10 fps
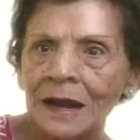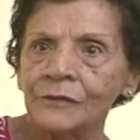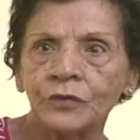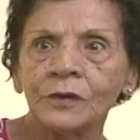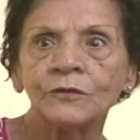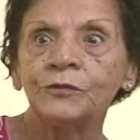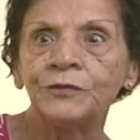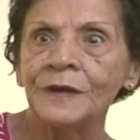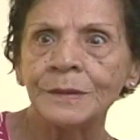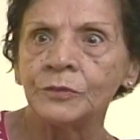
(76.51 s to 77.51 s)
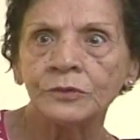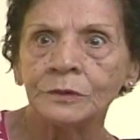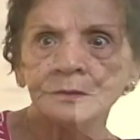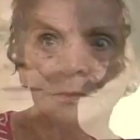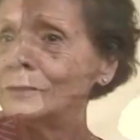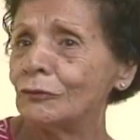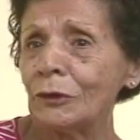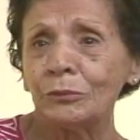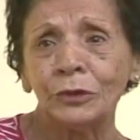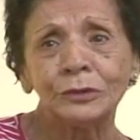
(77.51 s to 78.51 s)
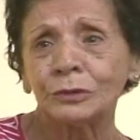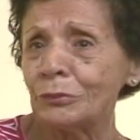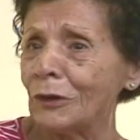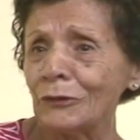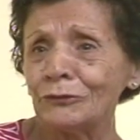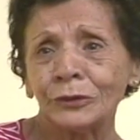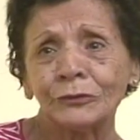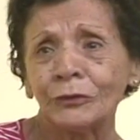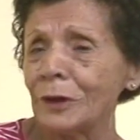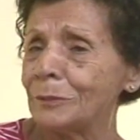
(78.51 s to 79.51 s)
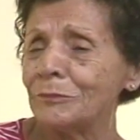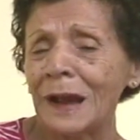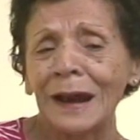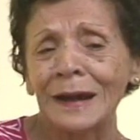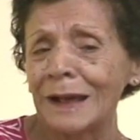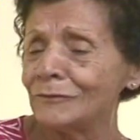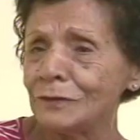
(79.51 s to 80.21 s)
She said, Let's go. It was very good. It was simply